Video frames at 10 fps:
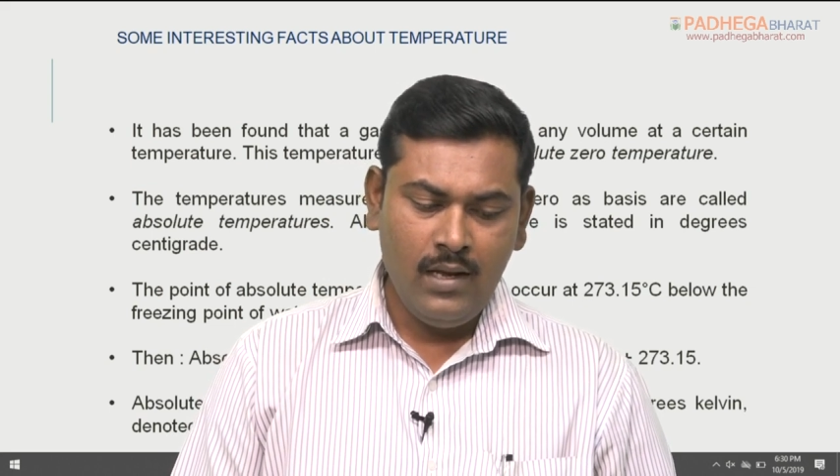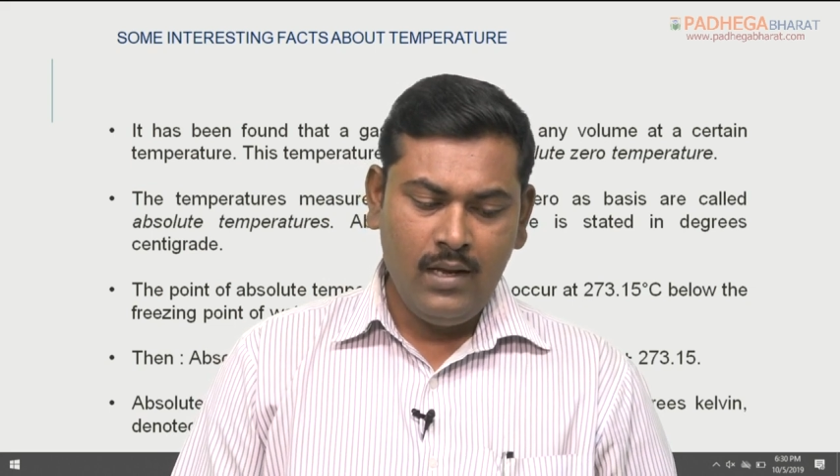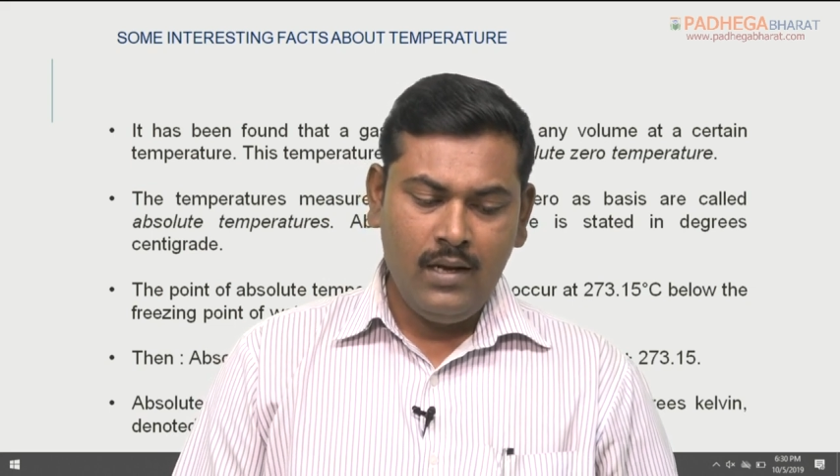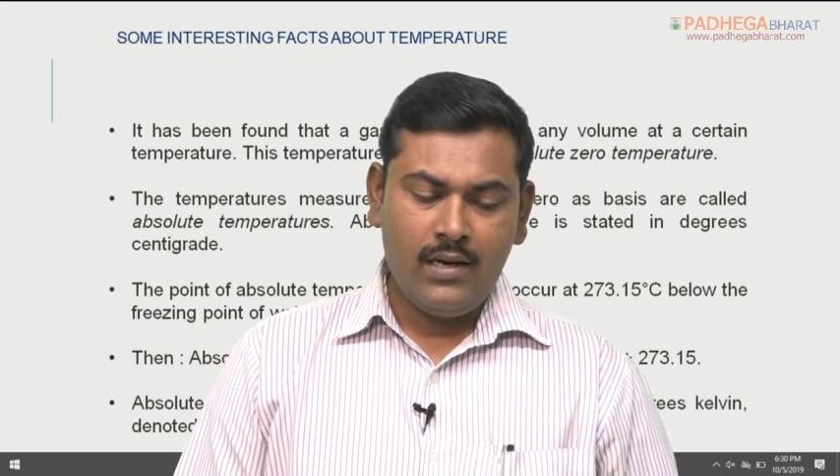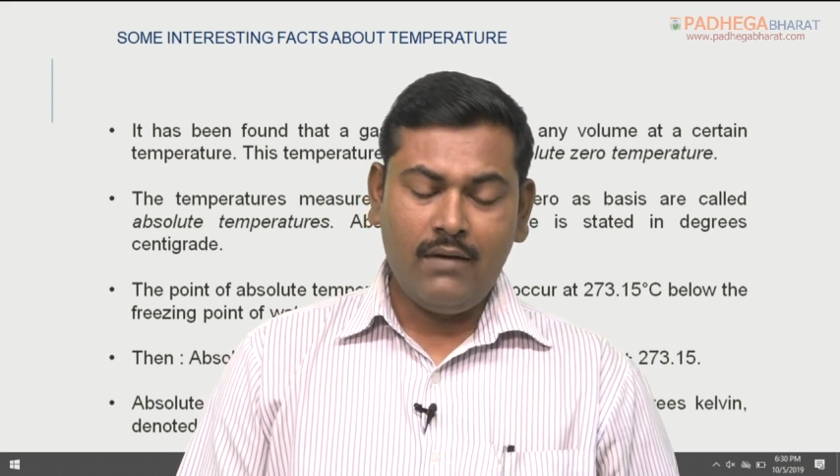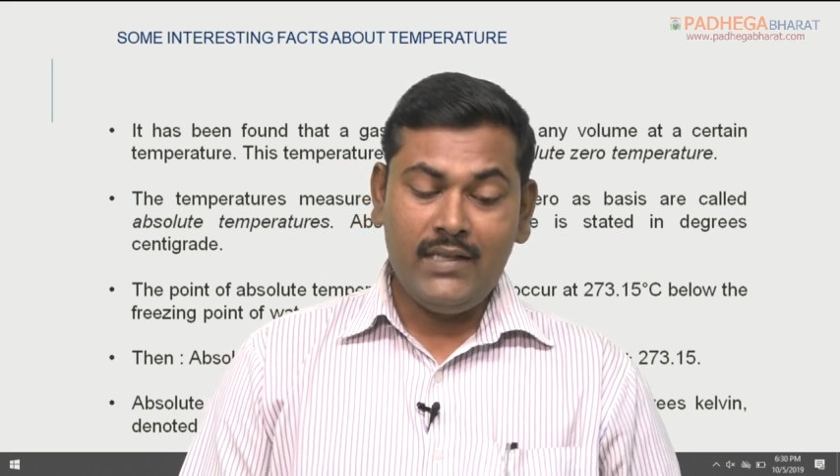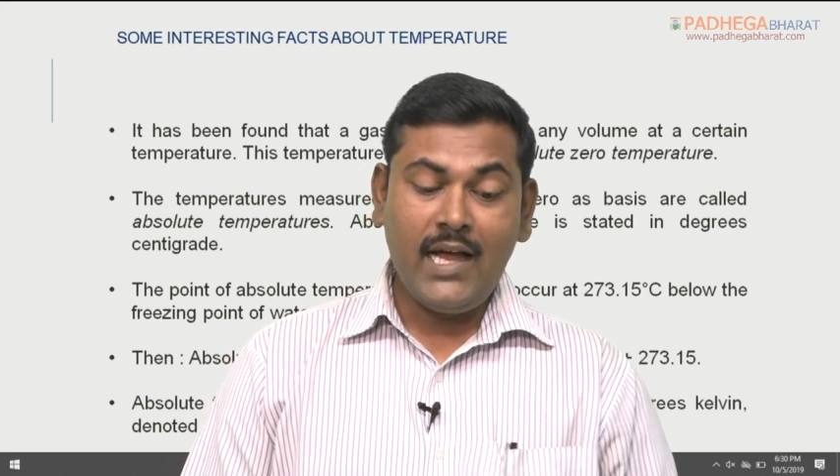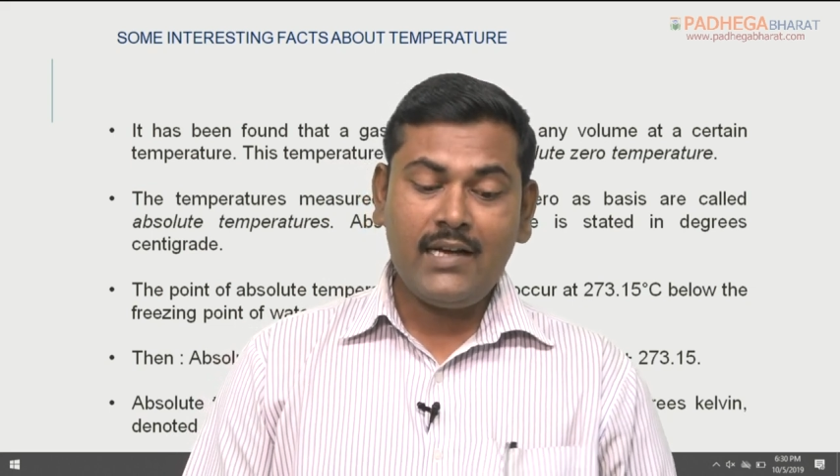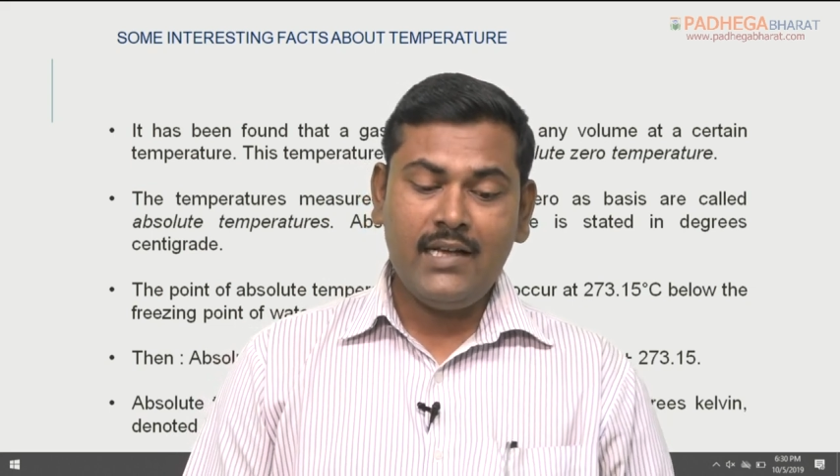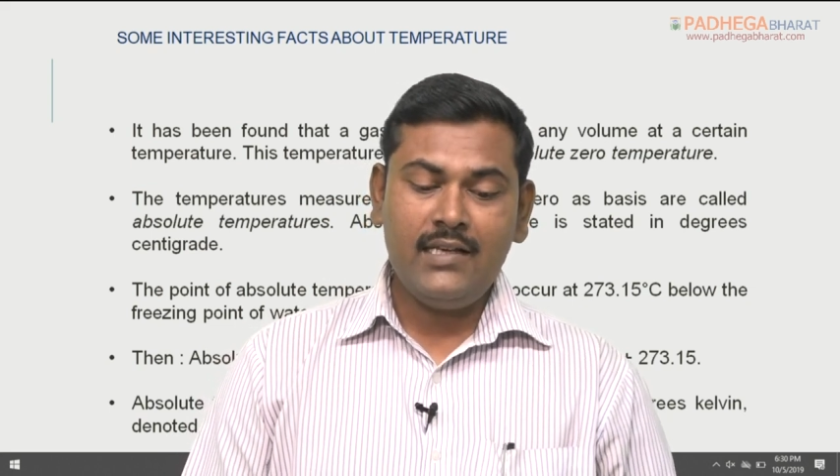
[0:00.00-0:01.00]
Now in
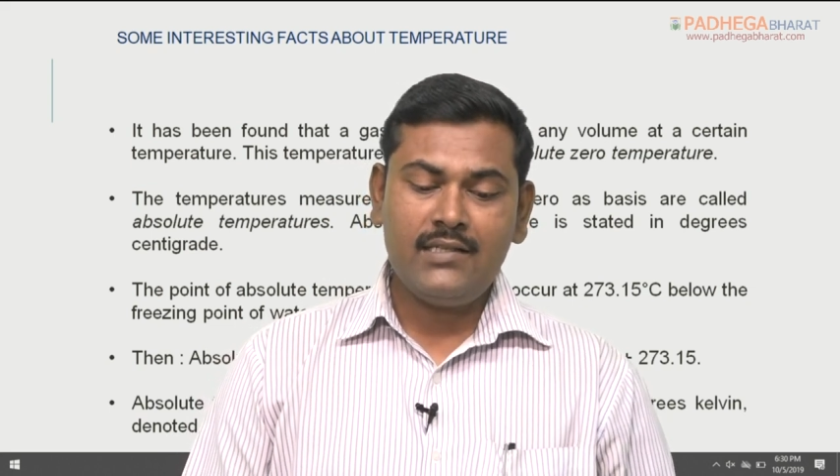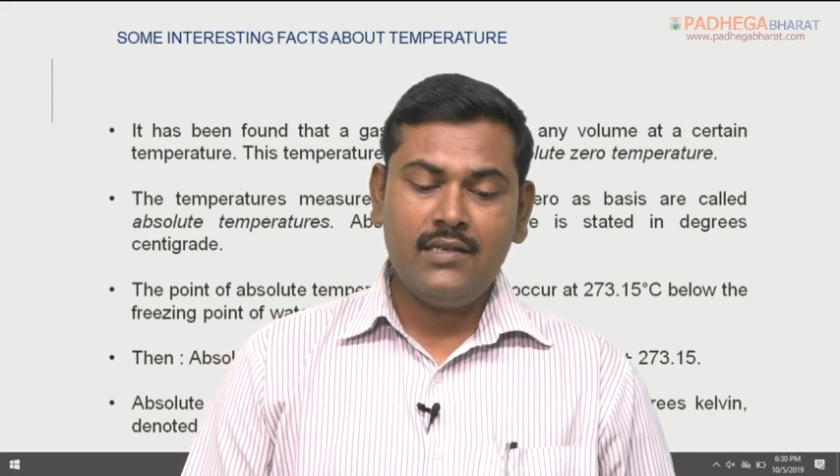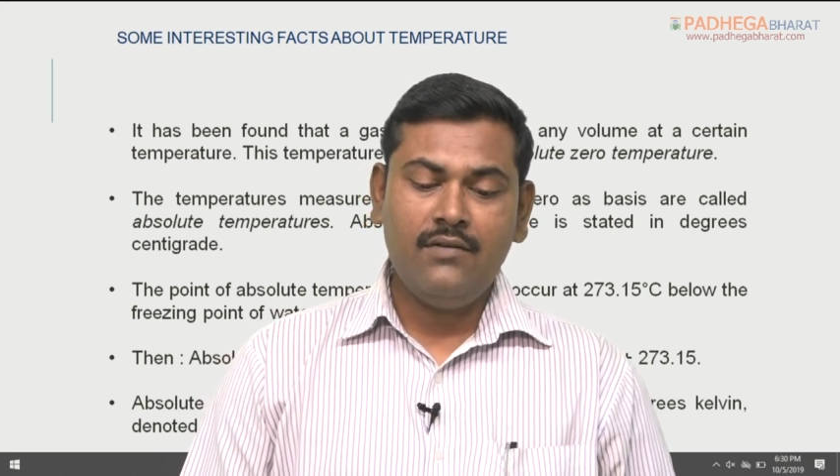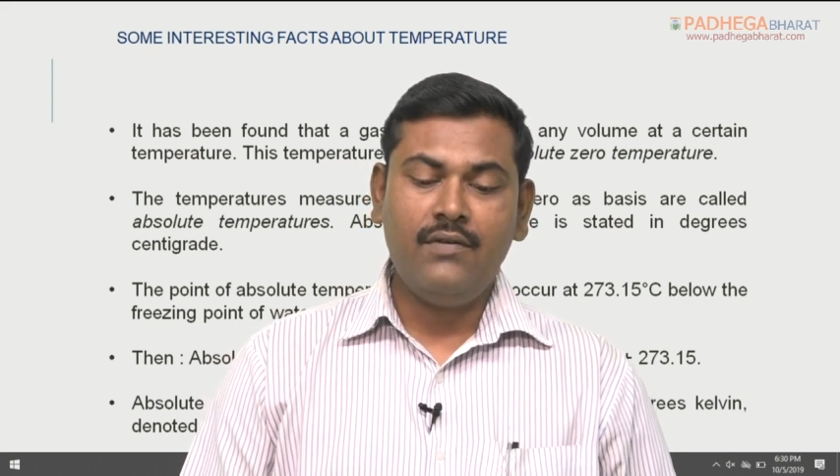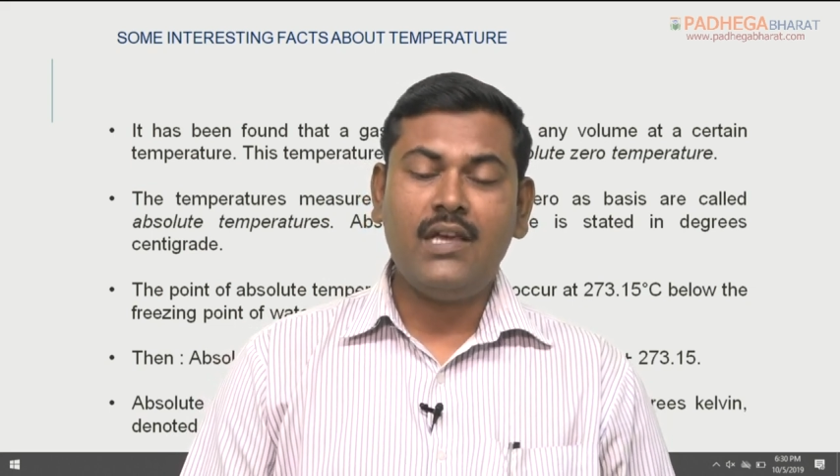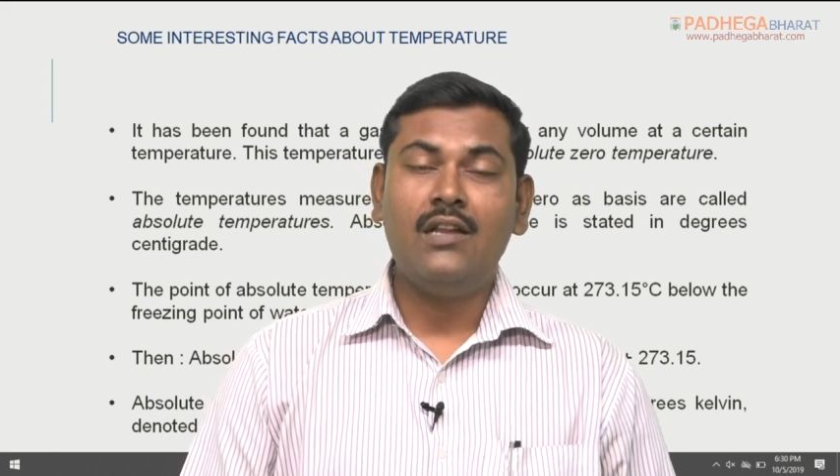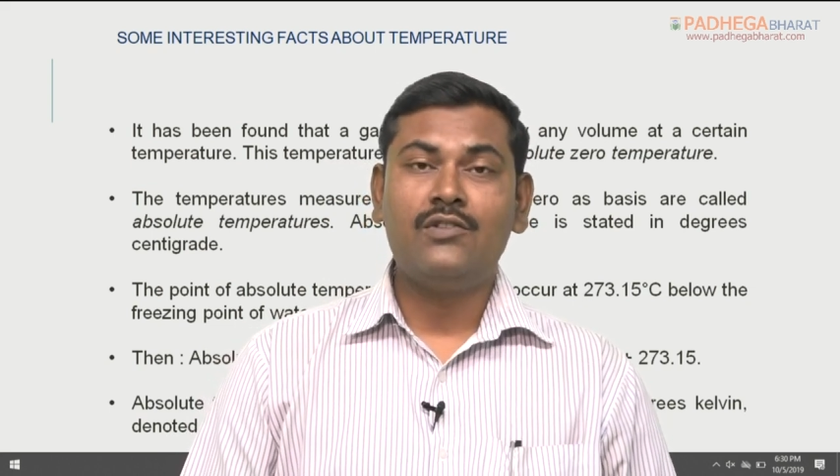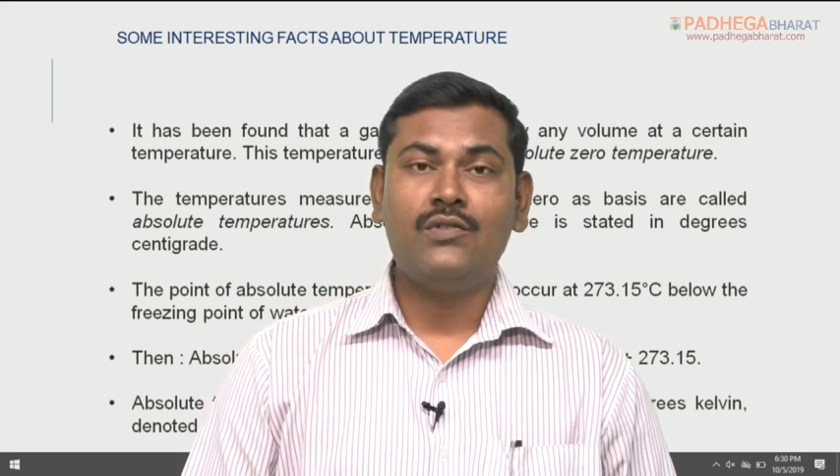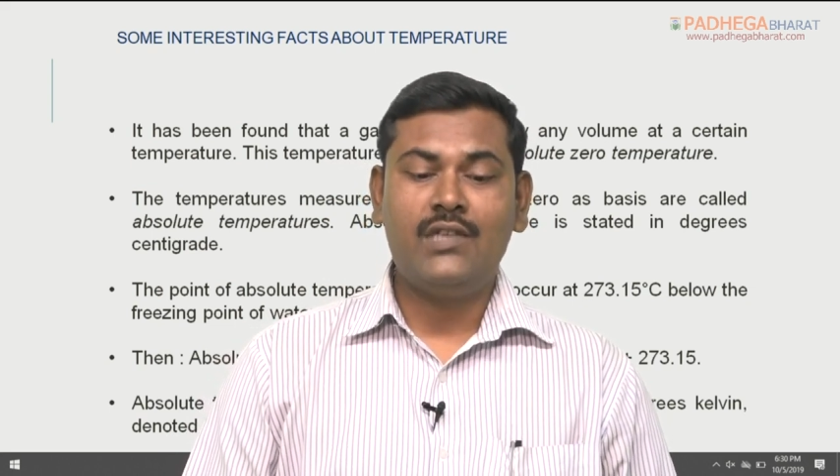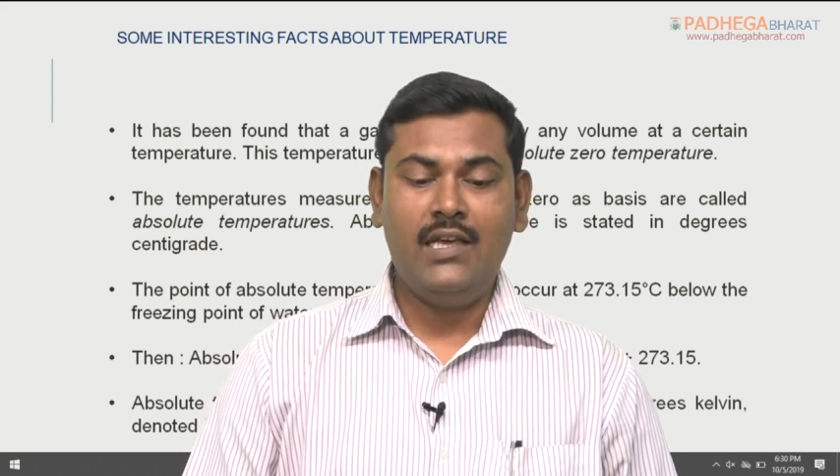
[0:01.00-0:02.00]
that case we can
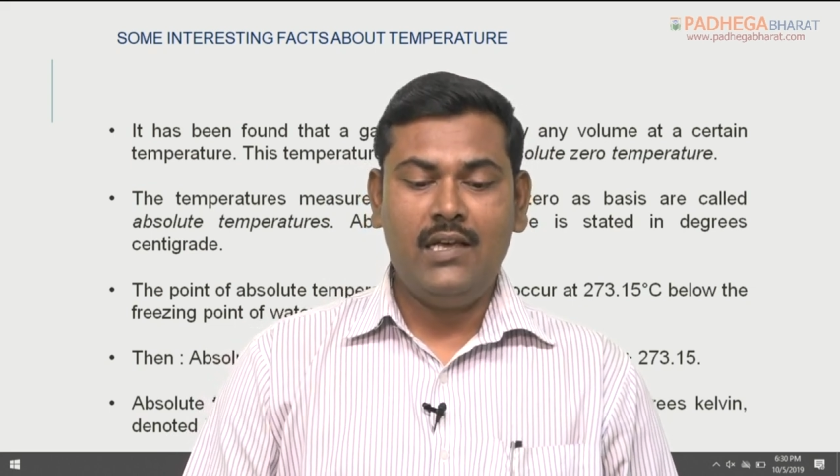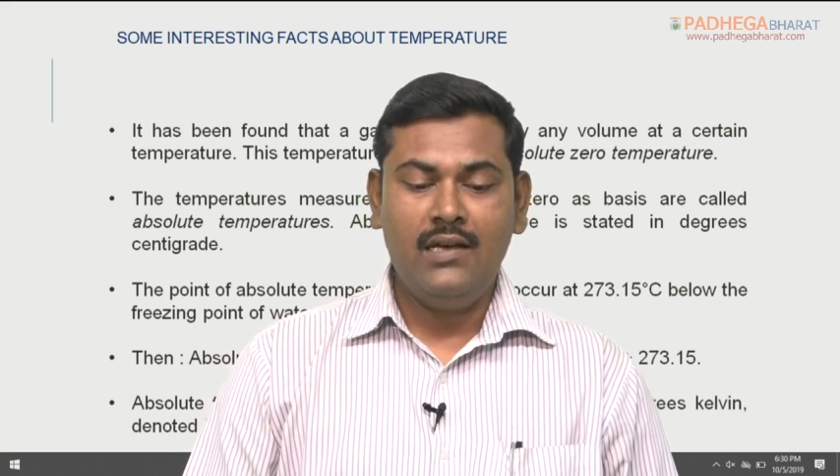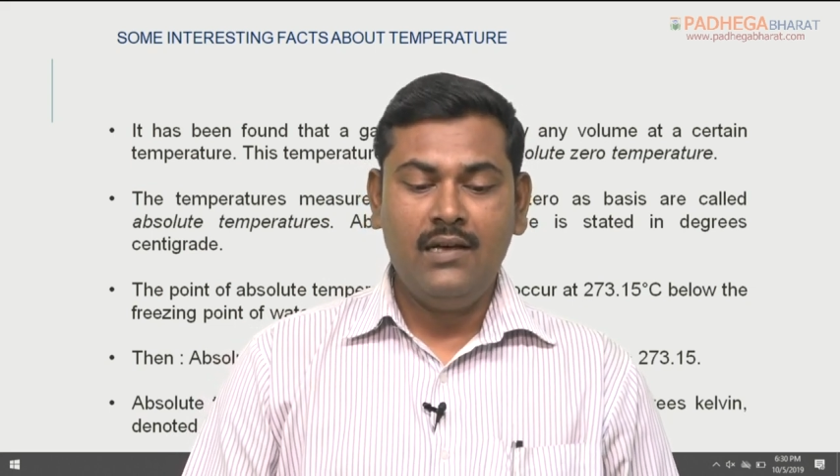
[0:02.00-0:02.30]
also say